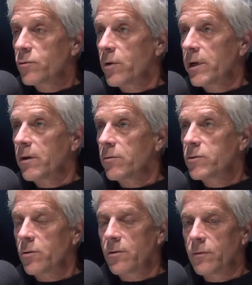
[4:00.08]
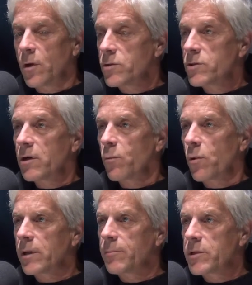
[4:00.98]
trigger sort of launch on
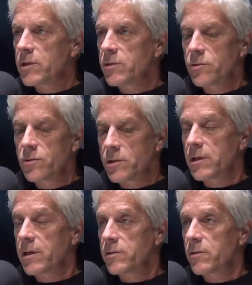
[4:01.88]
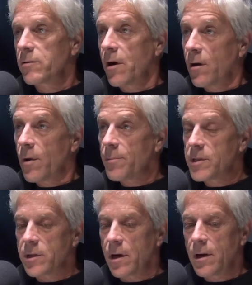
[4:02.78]
warning position, just as our
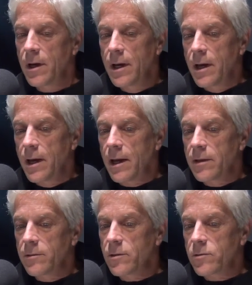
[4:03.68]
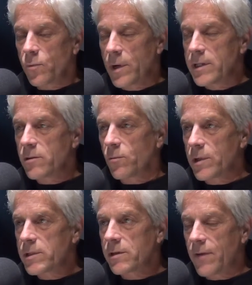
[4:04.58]
weapons are, and just raise the
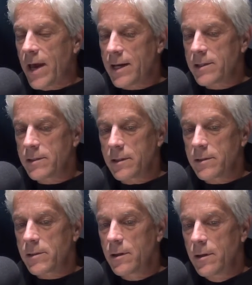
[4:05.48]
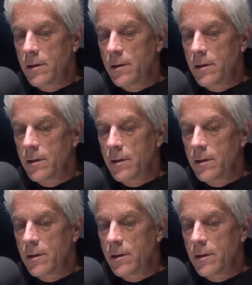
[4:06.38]
risk of accidents.